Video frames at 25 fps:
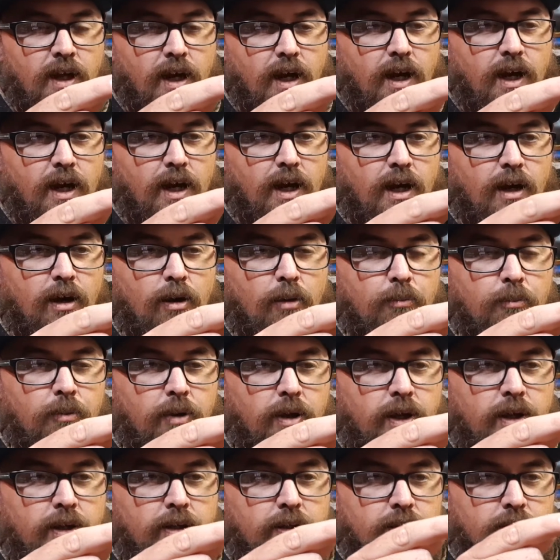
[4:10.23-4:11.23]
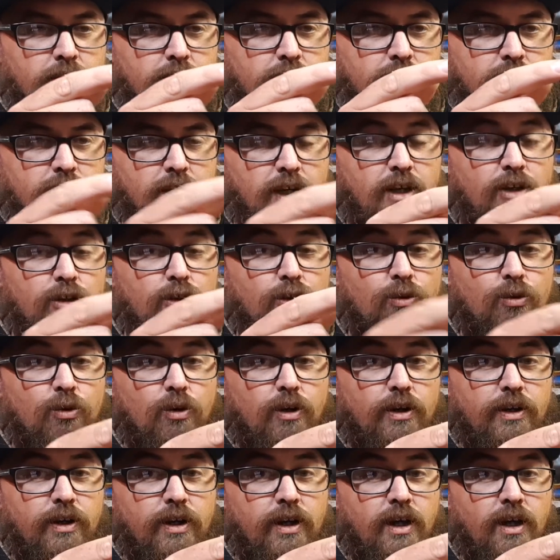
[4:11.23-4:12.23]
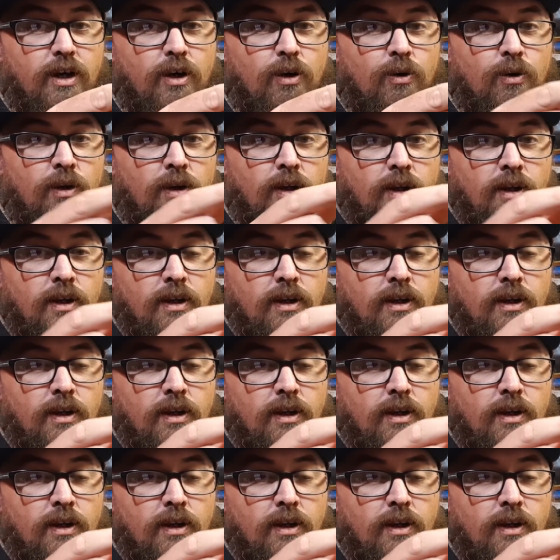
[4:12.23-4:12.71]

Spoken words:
and I can tell you right now,